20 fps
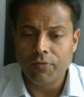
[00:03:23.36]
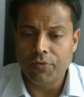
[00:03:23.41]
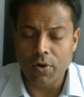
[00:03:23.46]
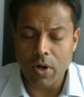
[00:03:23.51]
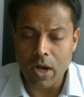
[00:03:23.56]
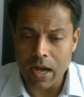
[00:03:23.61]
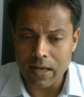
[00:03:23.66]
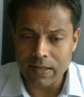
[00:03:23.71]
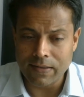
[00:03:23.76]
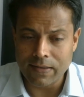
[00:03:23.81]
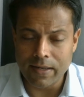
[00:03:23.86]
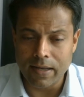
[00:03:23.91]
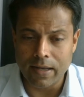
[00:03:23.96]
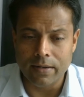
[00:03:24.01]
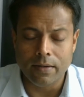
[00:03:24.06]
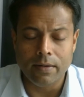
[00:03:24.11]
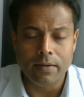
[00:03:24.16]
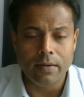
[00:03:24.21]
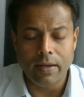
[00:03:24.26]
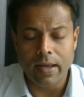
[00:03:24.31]
For
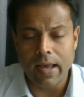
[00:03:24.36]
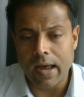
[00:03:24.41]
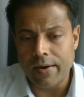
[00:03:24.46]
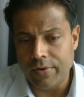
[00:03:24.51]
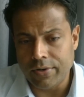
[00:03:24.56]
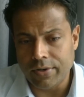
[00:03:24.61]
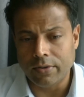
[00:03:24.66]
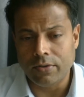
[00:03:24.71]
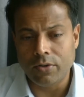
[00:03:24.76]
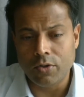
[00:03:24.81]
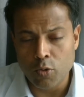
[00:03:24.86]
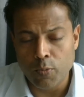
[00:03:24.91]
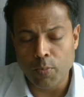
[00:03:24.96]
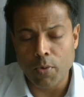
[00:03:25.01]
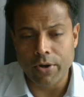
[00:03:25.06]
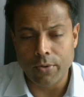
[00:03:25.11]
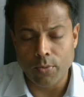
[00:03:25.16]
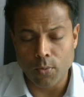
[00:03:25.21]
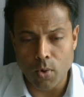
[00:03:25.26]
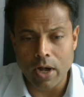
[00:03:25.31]
ASEAN, the average is
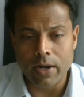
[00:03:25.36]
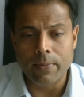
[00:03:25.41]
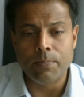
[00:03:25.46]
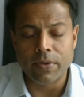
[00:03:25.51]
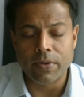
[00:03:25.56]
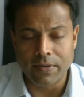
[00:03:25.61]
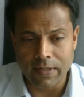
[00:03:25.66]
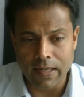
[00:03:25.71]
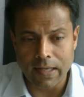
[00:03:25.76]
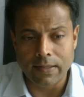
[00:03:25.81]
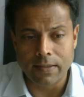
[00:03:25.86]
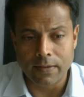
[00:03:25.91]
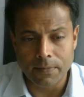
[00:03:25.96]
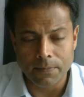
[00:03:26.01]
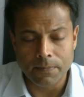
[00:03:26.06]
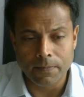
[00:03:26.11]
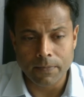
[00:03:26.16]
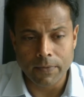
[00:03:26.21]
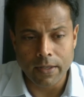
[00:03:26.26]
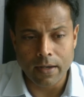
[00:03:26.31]
2.1%.
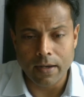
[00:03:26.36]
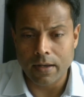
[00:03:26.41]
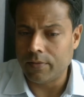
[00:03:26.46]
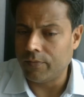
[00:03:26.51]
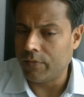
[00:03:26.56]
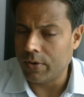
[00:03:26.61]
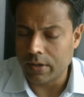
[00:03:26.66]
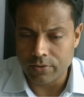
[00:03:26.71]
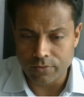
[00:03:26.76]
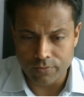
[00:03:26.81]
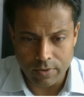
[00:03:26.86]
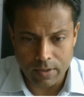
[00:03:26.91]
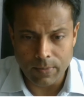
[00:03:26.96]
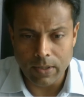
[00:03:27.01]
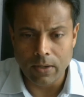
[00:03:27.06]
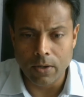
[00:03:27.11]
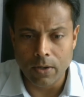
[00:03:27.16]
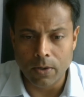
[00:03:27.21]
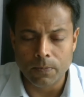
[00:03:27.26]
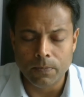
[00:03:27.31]
Yeah, we're
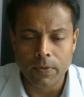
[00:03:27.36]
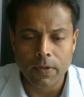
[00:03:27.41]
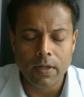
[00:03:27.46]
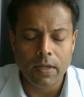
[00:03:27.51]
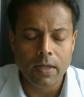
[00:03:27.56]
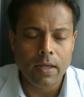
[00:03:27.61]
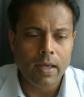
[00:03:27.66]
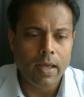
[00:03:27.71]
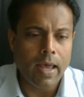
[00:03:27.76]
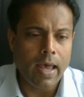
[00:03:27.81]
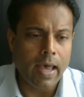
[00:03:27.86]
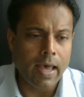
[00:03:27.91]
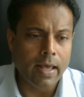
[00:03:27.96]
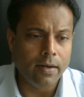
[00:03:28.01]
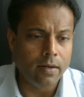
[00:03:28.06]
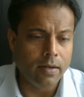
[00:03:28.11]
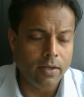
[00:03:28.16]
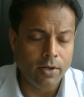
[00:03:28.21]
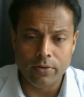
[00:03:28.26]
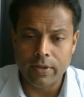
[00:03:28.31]
extremely low.
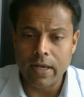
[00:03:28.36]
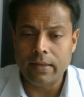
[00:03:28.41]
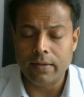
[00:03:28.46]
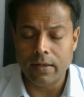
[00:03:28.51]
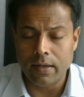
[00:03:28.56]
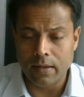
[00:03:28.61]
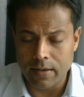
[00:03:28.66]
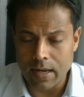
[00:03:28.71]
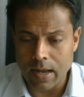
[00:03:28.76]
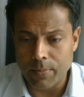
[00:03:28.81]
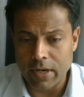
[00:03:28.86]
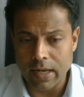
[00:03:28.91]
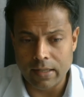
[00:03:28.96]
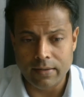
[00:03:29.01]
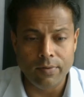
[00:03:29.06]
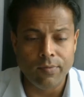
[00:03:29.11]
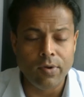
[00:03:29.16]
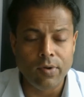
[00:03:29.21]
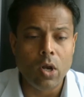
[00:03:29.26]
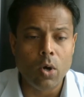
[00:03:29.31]
And you know, that's a number
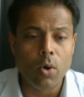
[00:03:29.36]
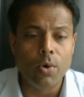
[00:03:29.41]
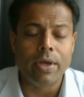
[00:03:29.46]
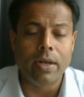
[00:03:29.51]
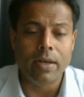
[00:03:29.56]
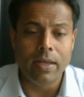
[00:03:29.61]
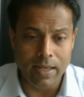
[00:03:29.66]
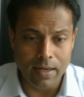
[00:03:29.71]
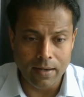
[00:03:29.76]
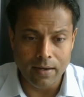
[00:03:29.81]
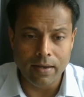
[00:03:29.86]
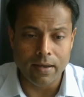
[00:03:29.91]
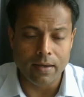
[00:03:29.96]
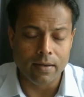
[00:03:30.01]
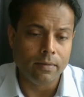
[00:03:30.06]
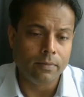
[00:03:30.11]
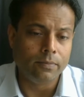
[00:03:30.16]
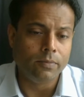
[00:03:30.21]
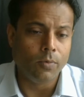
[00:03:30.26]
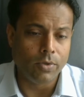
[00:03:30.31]
that's even lower than India,
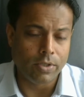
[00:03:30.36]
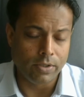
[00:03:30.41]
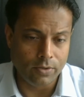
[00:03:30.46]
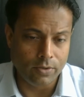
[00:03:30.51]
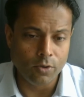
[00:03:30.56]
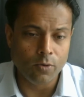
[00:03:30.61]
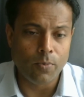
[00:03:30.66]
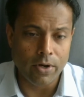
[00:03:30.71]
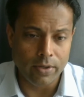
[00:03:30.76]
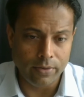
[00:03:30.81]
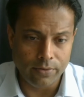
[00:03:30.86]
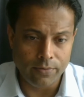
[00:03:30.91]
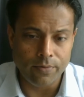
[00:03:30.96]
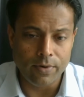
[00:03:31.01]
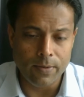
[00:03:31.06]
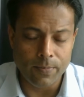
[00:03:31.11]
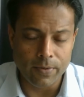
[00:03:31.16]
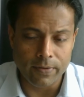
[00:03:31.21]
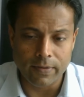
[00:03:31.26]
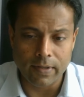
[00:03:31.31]
which is
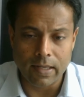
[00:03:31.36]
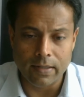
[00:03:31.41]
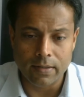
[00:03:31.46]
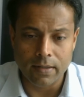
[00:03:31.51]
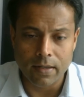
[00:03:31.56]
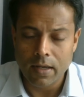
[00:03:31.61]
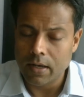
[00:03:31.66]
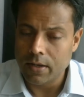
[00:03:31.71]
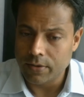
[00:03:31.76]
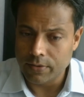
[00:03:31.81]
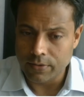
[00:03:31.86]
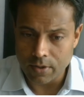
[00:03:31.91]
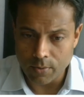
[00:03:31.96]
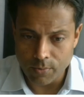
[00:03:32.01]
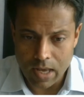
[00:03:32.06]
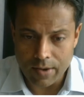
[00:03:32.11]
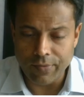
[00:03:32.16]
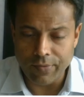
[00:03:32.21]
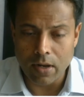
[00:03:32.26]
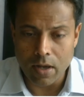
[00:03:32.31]
2.3%. So
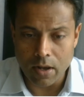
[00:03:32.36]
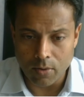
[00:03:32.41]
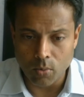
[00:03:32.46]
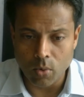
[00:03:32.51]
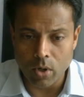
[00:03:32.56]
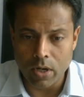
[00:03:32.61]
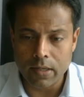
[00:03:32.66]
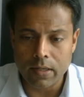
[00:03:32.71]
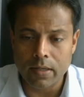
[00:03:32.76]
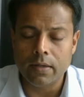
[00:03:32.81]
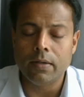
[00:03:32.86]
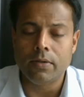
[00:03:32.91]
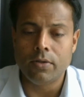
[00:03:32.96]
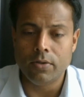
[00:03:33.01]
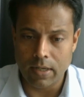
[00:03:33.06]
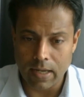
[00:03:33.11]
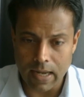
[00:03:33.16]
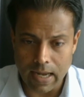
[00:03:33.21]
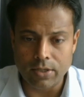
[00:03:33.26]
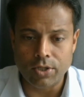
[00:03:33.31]
we have a lot of work to
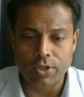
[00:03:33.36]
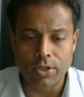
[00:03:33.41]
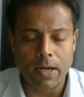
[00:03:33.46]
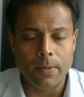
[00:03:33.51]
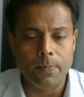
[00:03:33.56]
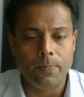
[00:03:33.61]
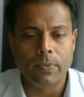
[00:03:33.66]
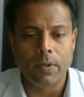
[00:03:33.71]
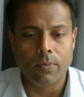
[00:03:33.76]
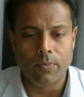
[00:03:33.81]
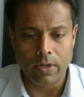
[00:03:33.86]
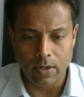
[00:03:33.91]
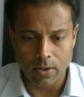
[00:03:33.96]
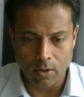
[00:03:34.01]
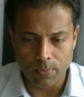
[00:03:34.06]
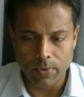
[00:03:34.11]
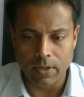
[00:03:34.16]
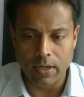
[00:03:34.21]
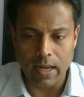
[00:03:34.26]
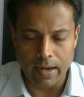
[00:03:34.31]
catch up with
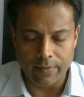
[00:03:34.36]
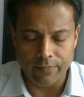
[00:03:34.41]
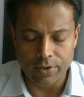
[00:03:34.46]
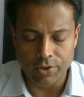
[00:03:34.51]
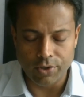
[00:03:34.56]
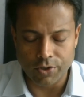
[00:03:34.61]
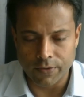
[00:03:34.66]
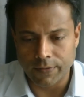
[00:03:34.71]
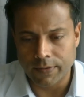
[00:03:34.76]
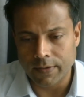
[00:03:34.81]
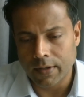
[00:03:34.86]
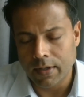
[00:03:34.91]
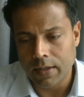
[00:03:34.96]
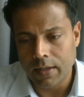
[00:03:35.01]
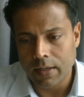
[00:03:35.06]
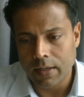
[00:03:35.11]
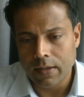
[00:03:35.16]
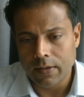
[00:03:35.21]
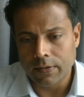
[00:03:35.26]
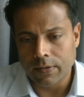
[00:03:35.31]
global averages.
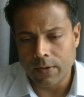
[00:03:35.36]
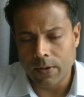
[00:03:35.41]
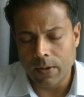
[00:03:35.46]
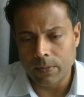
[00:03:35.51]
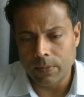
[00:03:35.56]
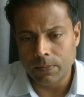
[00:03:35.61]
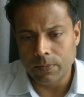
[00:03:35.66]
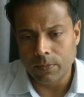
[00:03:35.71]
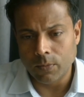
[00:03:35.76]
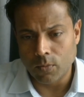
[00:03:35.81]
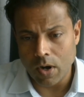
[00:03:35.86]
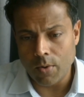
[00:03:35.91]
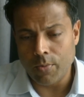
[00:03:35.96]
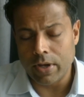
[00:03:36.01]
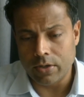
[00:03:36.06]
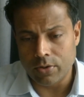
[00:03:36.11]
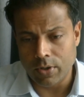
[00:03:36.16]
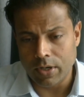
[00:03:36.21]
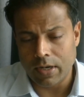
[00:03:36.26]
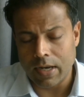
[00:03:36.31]
So what
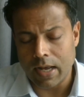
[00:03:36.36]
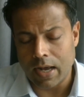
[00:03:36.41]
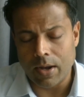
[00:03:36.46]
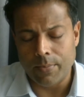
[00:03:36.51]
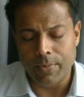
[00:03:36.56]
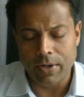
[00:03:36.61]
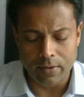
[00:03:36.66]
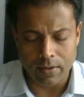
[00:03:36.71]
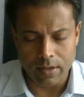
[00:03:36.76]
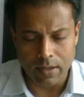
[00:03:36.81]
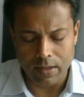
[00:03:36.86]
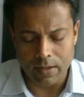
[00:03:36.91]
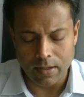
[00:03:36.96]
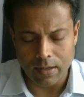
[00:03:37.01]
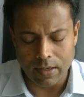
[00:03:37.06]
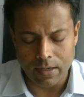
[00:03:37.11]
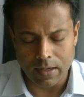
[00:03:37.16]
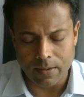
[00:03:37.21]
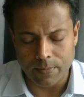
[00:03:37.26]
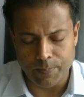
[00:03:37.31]
we're doing now, I mean,
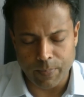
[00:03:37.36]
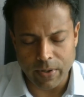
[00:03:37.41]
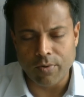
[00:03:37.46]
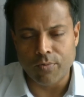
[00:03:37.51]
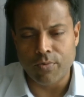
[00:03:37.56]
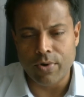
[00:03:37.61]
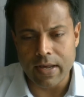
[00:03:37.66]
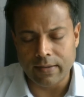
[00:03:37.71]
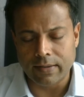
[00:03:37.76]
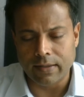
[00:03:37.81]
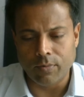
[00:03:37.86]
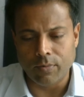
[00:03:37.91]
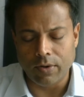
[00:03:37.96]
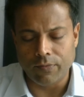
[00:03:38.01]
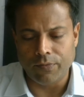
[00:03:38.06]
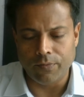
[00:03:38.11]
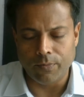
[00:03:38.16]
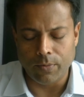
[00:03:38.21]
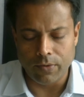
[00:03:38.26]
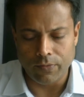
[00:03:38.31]
a big reason
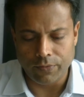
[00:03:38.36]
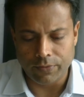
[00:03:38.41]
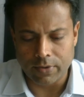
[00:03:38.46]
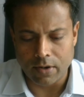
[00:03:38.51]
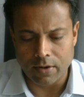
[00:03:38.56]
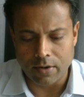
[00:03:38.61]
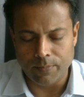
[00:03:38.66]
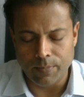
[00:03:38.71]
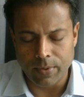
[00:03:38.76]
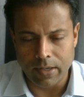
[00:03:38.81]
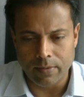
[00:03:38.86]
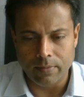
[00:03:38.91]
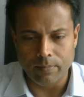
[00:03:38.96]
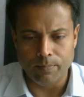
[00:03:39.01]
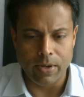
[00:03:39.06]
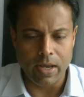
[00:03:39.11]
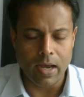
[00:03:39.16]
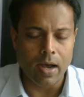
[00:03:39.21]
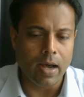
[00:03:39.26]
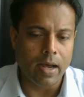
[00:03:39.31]
we've we've sort of been
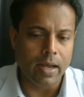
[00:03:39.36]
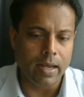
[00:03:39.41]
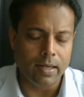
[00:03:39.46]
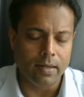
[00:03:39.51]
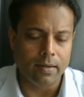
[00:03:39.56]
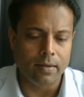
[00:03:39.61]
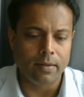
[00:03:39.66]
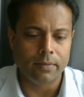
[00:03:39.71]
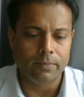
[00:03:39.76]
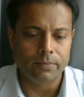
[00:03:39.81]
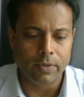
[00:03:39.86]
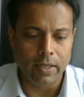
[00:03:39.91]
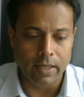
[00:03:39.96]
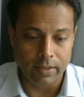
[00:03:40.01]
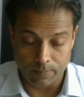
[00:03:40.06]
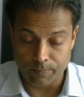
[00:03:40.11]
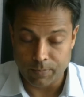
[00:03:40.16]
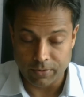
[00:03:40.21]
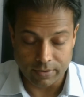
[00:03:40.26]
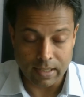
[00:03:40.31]
behind
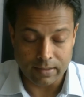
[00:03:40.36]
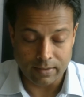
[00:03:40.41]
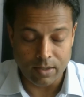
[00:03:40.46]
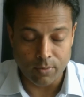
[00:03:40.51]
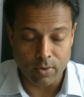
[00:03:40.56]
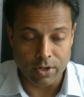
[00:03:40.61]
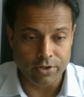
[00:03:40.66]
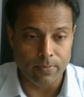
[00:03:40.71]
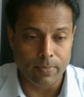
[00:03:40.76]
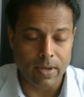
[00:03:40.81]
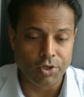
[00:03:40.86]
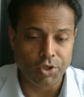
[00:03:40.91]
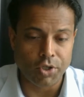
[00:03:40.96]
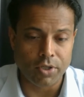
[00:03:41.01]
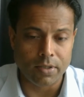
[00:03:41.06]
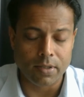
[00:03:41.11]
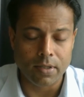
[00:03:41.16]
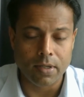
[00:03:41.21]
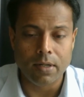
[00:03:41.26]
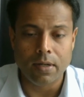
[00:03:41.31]
is precisely what you
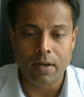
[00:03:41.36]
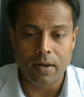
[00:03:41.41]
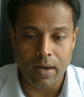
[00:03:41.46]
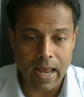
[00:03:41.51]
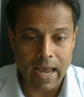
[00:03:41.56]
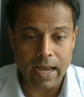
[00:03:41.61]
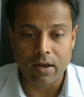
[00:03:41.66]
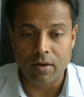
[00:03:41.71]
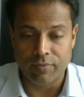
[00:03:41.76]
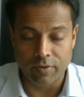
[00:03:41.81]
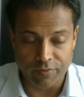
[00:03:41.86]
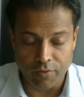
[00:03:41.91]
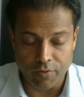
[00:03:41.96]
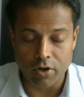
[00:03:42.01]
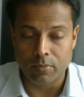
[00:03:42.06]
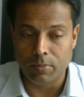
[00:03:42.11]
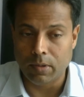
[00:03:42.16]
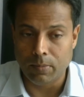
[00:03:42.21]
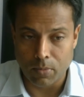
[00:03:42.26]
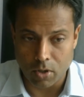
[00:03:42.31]
mentioned: lack of
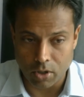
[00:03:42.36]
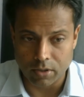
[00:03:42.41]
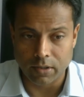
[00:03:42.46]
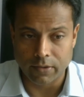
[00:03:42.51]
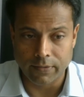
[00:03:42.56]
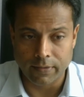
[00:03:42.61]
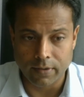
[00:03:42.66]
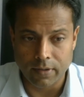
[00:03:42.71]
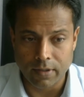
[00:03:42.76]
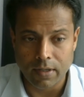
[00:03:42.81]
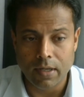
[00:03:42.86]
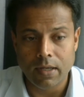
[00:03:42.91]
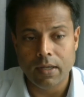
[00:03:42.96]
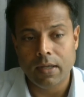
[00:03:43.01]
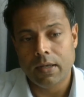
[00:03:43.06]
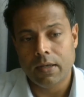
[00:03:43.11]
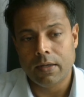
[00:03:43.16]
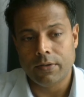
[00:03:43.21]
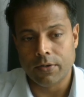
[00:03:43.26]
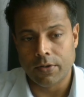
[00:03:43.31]
affordable models.
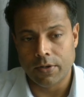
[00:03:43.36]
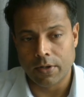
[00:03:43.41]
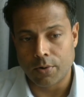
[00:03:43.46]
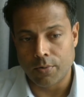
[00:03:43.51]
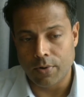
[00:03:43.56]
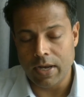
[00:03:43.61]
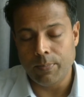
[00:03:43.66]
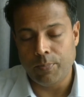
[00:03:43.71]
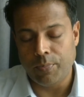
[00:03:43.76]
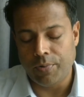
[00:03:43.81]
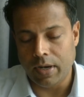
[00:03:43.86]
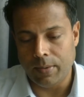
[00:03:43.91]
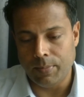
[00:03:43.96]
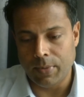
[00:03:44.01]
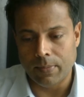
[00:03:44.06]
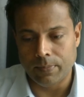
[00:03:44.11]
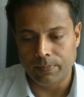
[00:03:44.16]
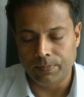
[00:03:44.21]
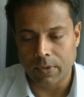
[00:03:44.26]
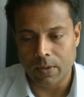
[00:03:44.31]
So the green
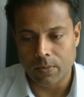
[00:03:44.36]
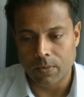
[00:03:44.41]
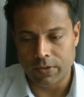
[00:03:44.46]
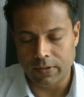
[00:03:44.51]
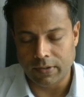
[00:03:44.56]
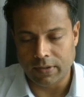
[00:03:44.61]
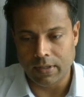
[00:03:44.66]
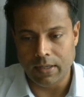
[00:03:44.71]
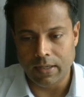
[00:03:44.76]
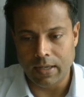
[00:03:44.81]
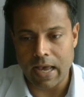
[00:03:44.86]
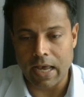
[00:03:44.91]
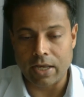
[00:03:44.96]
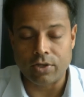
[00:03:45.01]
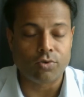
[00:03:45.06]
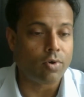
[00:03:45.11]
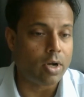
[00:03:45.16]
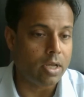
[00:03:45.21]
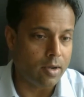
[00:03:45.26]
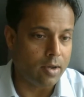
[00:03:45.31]
premium, which is the
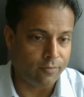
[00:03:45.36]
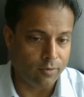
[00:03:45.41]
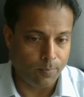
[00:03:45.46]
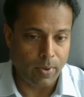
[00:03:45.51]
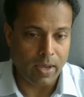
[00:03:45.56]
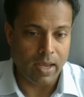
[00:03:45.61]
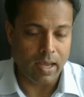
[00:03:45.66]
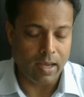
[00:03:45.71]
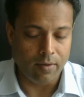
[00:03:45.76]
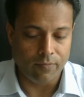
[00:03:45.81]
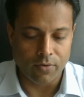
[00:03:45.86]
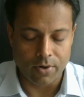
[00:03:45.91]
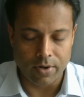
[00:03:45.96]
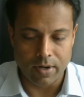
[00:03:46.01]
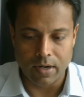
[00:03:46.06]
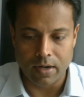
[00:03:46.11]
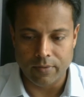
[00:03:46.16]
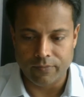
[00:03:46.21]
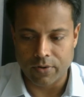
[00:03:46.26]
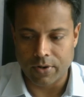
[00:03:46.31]
extra you have to pay for
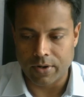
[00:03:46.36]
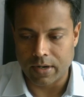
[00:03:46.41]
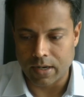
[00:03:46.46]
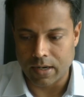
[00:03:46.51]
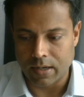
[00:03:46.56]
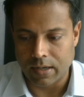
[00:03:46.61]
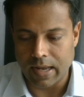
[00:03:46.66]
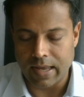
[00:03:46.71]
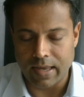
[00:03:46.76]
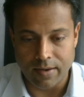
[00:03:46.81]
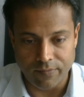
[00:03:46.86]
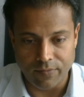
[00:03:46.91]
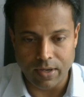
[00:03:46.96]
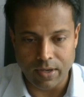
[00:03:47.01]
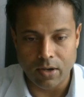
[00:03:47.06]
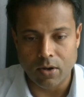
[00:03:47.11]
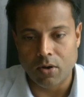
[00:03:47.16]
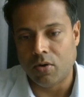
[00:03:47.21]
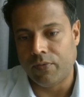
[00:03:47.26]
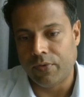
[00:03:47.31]
a for a
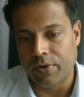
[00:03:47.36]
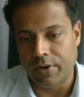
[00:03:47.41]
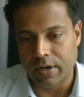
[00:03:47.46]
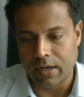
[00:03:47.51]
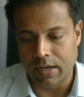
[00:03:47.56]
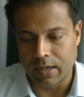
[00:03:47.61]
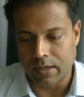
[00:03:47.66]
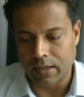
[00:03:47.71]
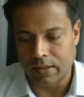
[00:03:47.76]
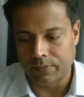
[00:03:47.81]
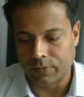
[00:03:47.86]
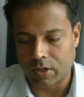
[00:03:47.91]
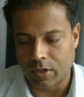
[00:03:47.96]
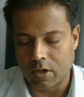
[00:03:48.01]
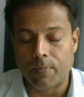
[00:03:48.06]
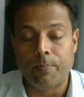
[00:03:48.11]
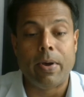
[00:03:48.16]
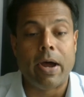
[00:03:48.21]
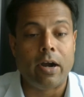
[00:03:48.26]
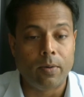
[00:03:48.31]
EV over a
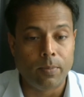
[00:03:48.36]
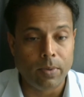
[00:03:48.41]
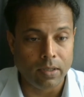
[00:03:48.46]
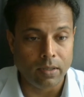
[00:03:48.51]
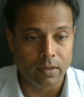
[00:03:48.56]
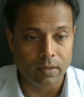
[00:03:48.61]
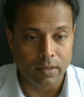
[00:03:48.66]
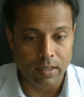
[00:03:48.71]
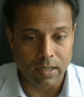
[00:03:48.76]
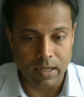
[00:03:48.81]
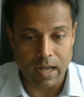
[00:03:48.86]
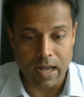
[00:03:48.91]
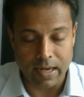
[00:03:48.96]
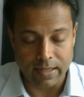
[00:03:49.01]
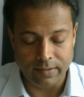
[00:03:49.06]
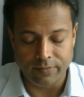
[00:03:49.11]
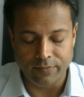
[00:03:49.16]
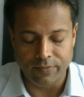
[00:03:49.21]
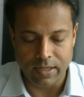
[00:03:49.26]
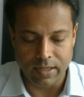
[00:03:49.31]
comparable uh,
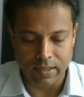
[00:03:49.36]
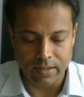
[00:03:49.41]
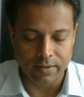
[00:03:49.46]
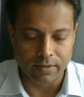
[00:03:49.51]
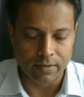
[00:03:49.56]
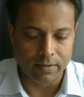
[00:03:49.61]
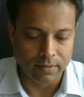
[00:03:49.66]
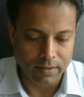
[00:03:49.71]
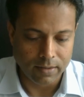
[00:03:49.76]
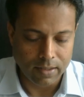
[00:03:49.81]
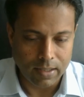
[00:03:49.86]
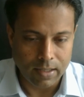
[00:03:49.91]
ICE vehicle,